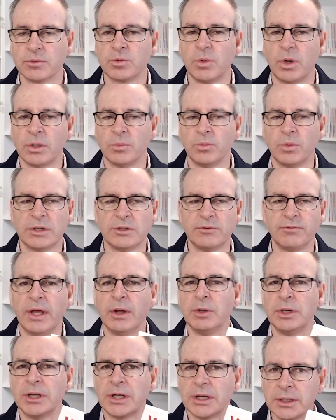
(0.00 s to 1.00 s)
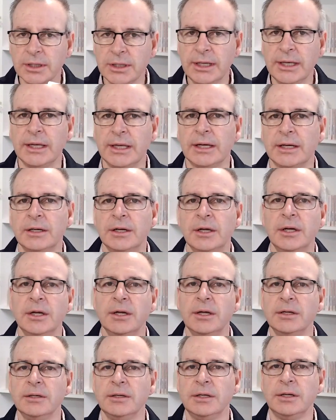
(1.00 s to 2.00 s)
What is very clear,
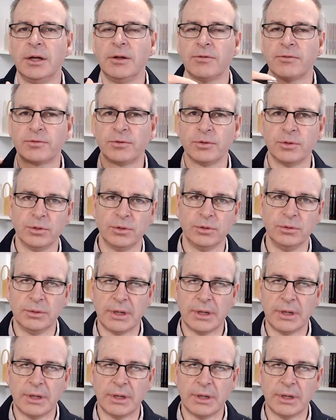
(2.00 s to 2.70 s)
through